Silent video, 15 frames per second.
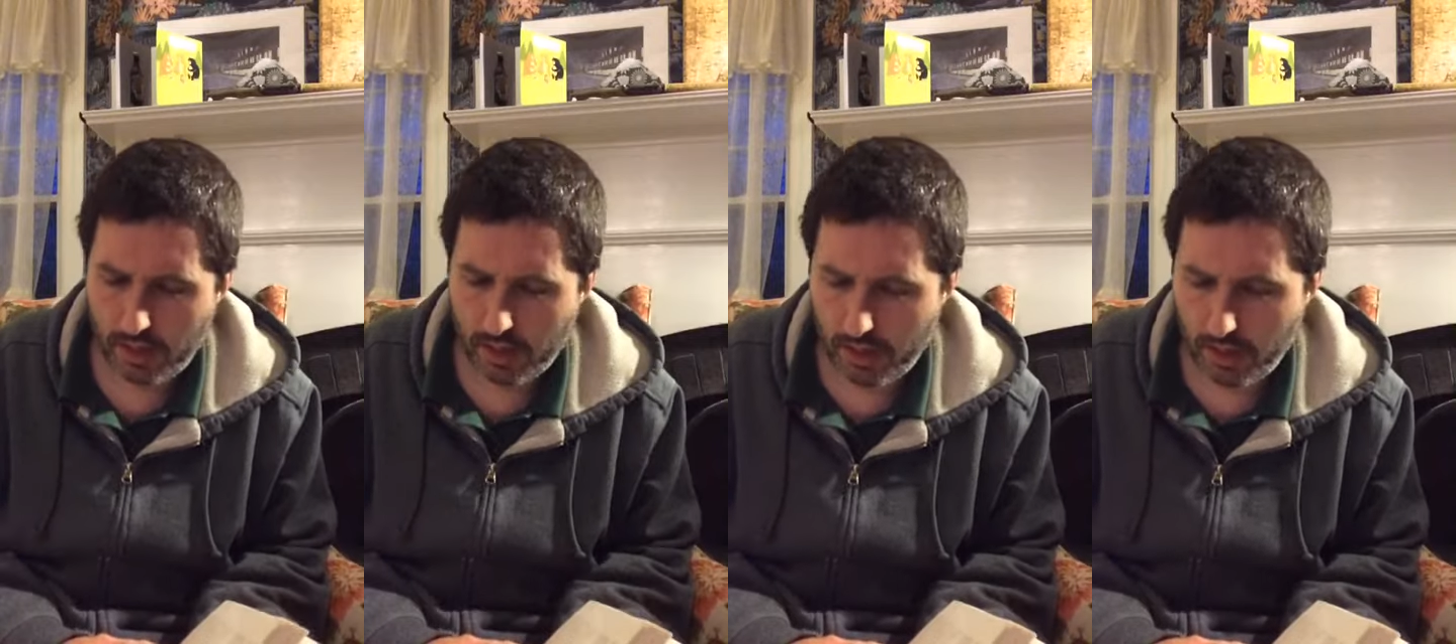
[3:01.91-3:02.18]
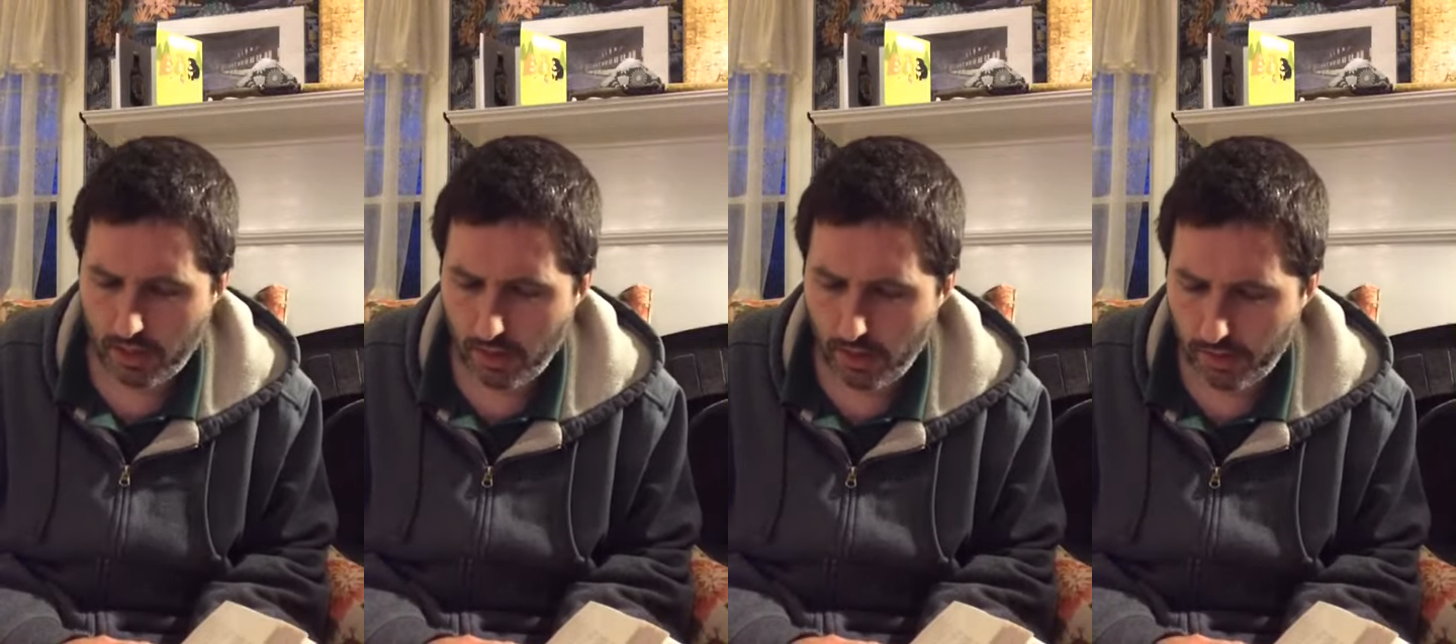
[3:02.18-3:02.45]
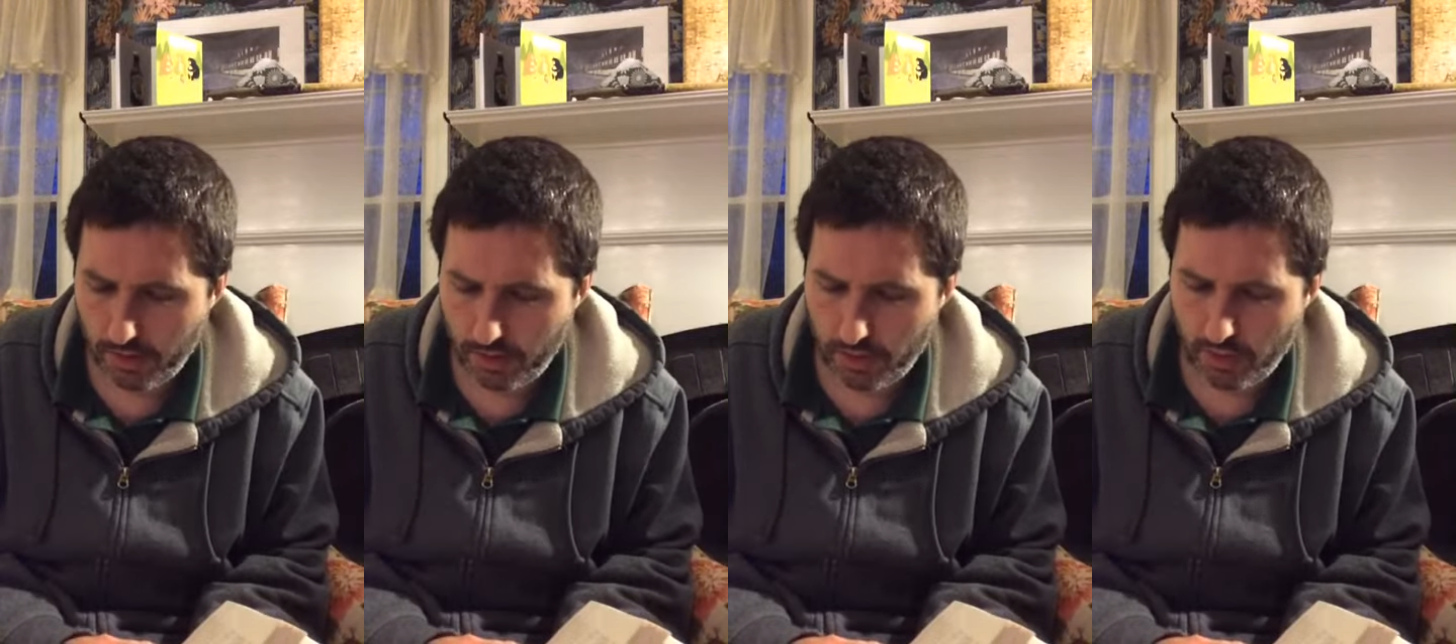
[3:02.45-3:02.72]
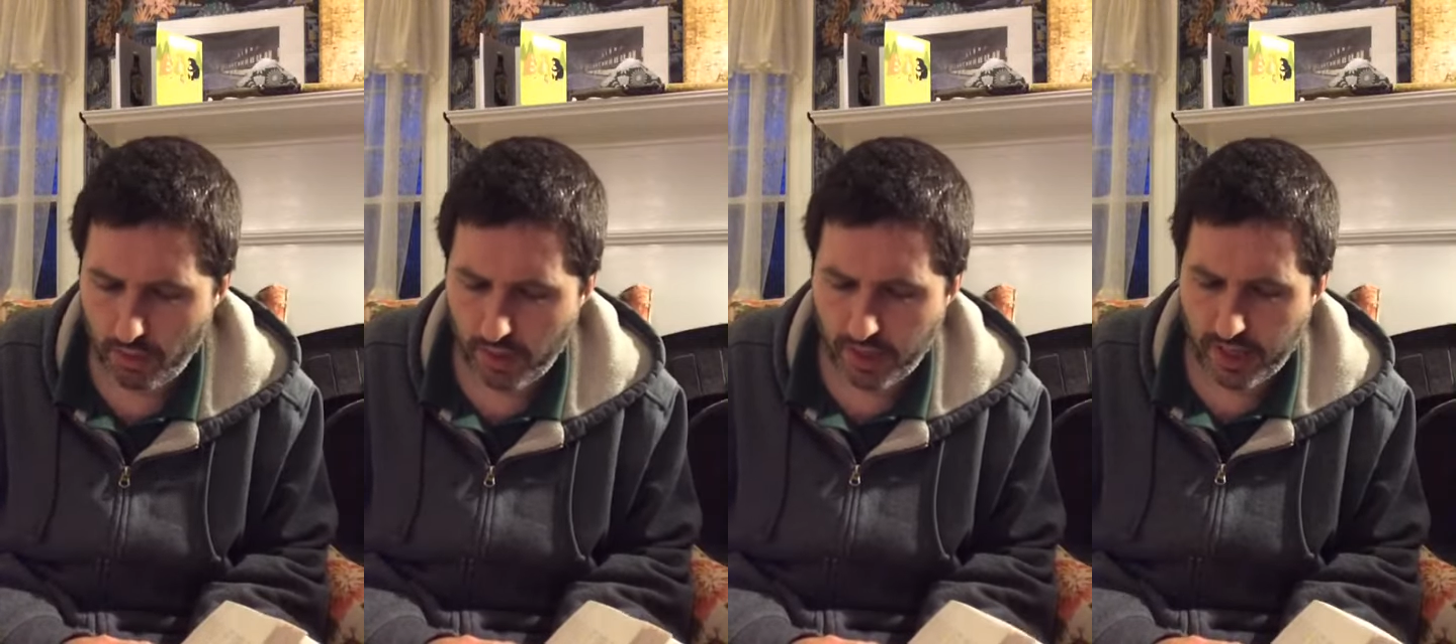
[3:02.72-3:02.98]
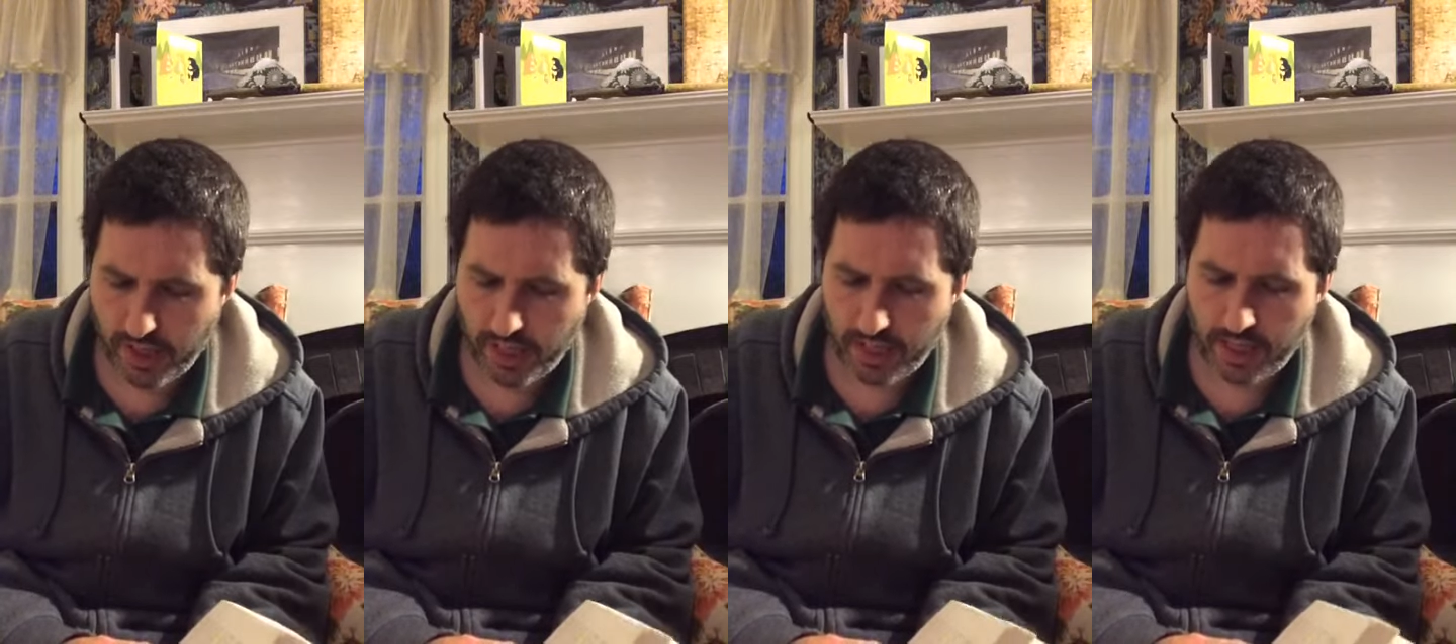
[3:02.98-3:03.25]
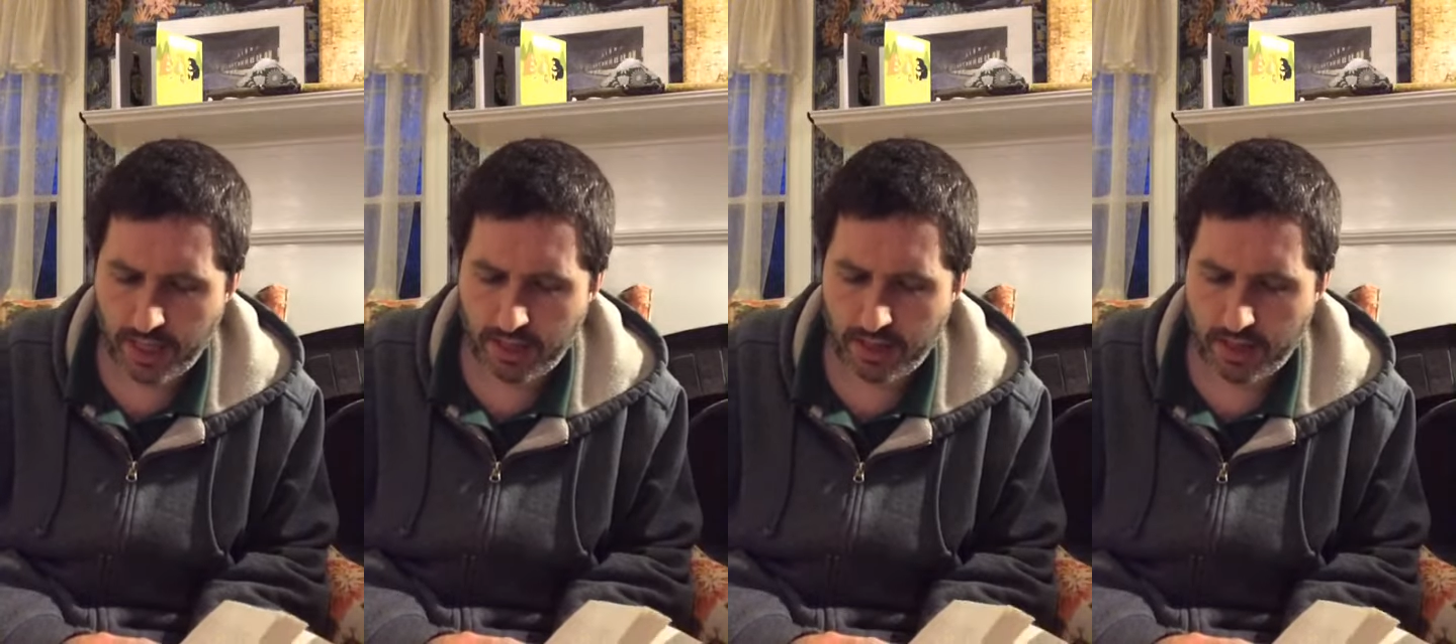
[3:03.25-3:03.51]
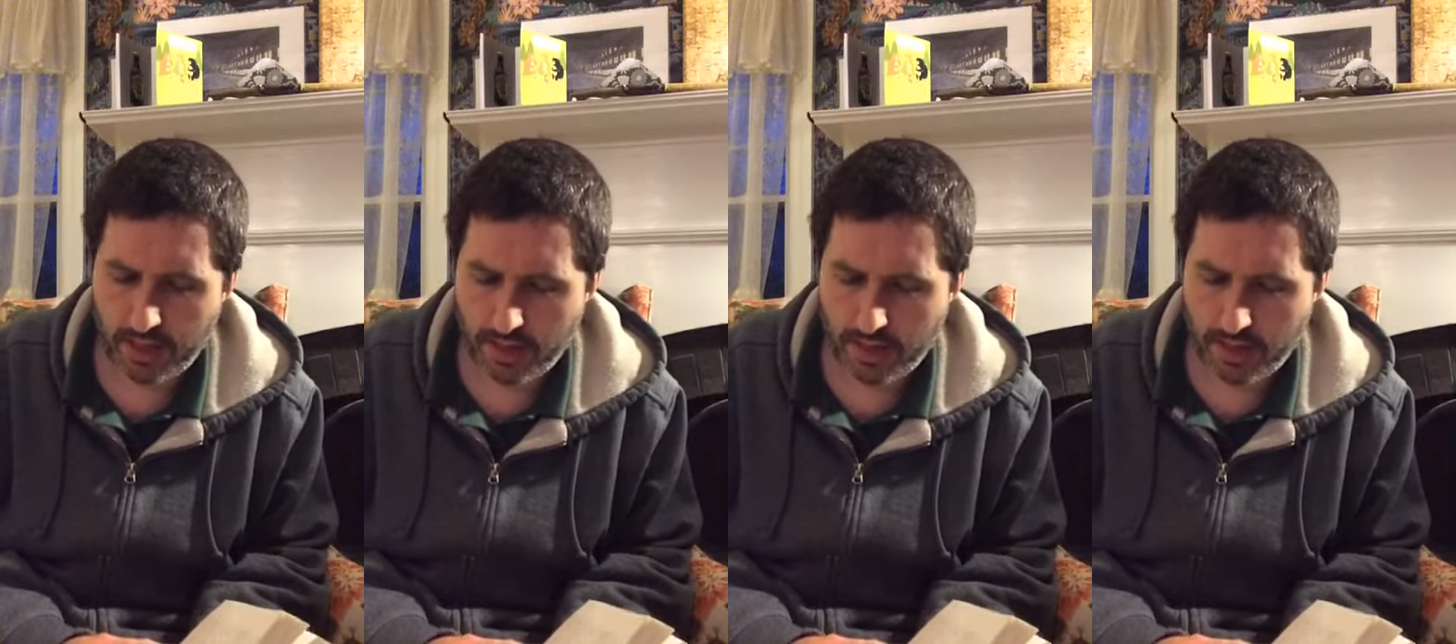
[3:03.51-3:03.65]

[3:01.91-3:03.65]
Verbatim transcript: There are others working against